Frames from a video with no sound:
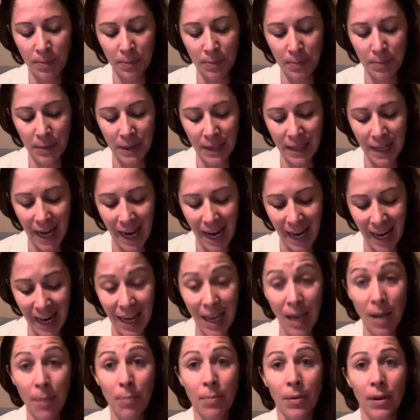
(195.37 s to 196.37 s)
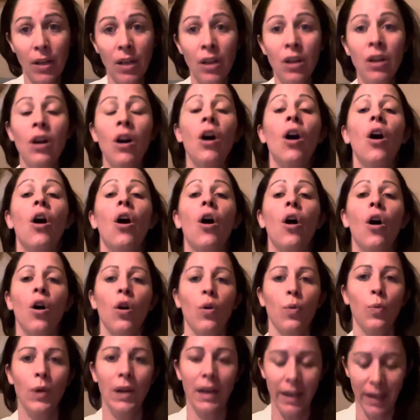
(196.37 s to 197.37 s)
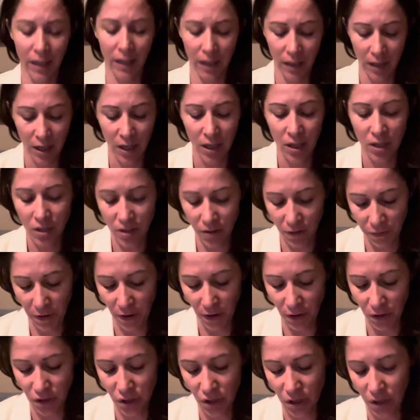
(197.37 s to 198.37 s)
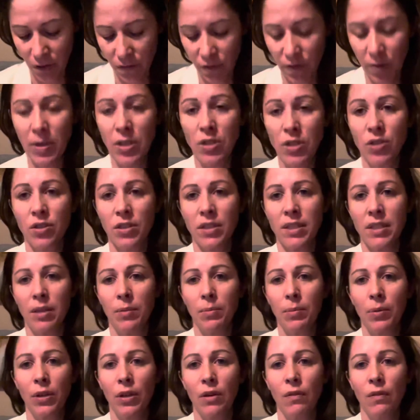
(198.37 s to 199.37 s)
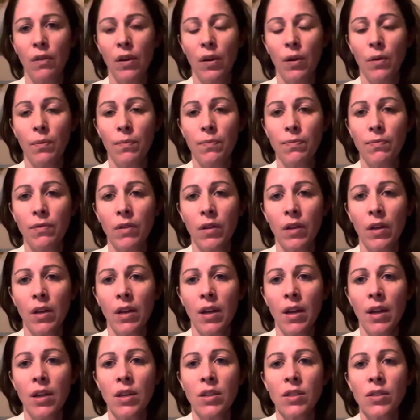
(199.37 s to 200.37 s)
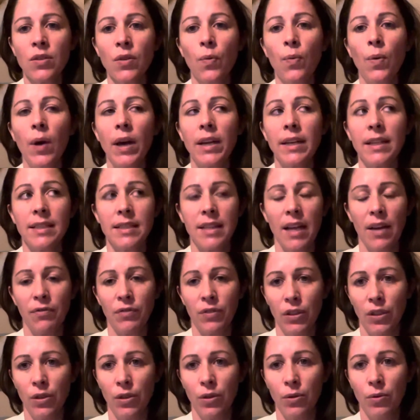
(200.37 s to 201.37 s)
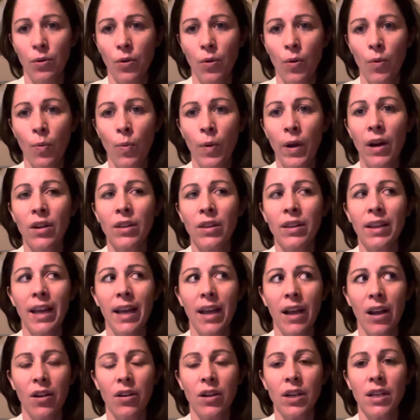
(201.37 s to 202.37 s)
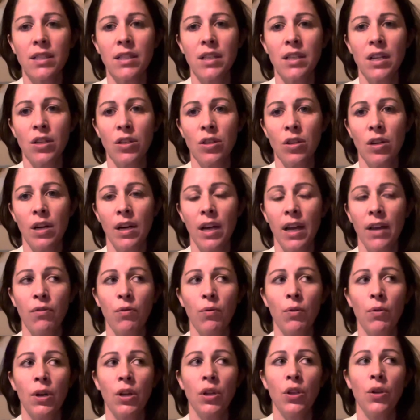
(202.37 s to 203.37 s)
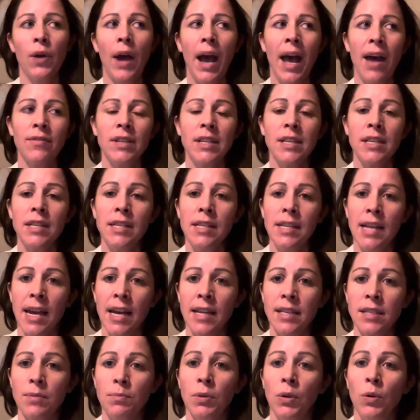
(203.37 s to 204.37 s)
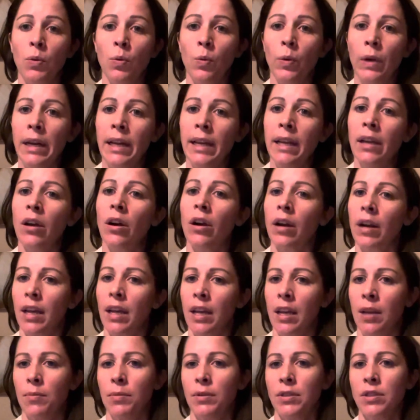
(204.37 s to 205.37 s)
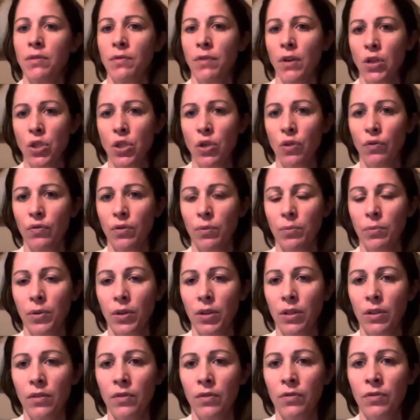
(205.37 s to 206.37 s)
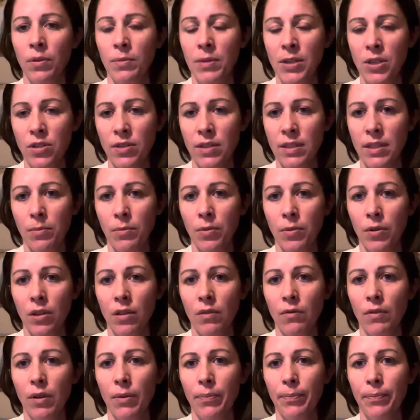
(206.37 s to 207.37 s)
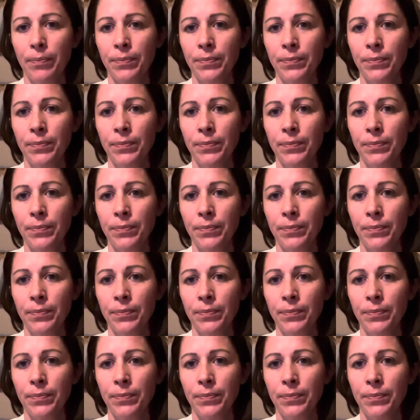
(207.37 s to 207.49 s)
been able or willing to function from interesting point of view. So what is that for you? Where are the areas in your life where you haven't yet been willing or able to function from interesting point of view?